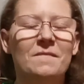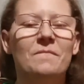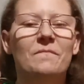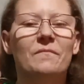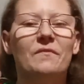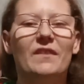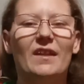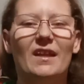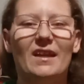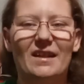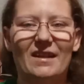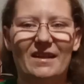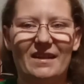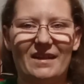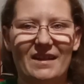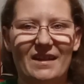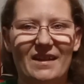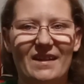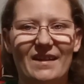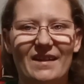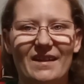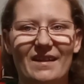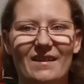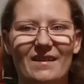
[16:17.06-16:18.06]
In a
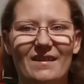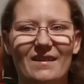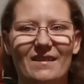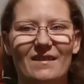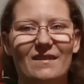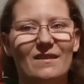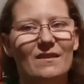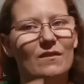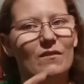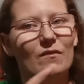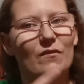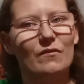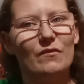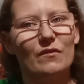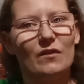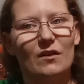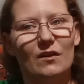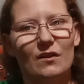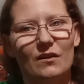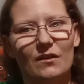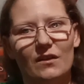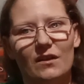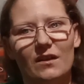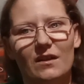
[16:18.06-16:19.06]
cake of
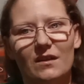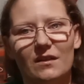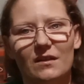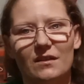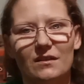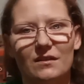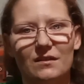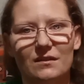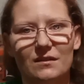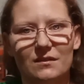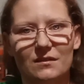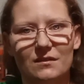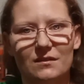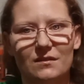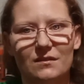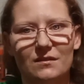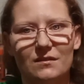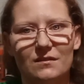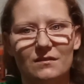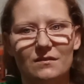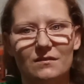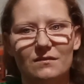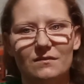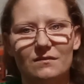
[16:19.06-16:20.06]
all the colors,
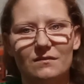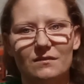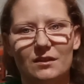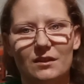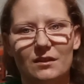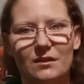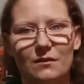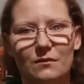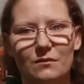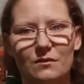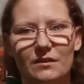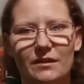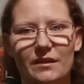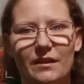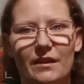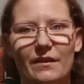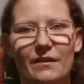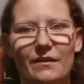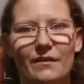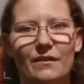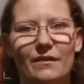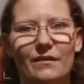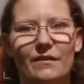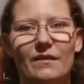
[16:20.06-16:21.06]

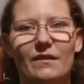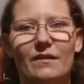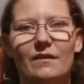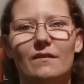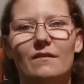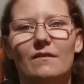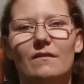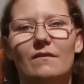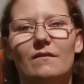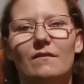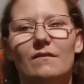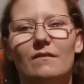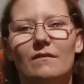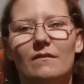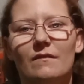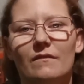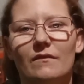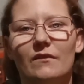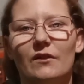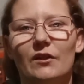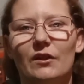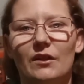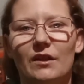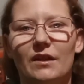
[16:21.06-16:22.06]
together that
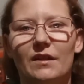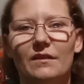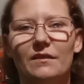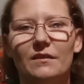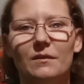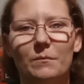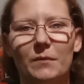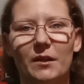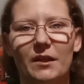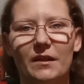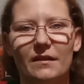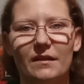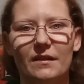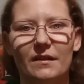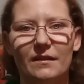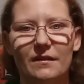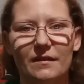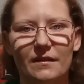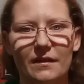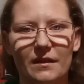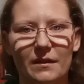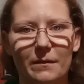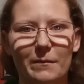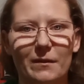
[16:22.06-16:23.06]
you need to make that
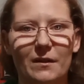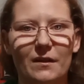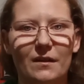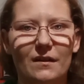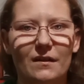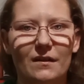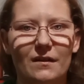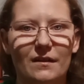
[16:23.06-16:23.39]
teddy bear.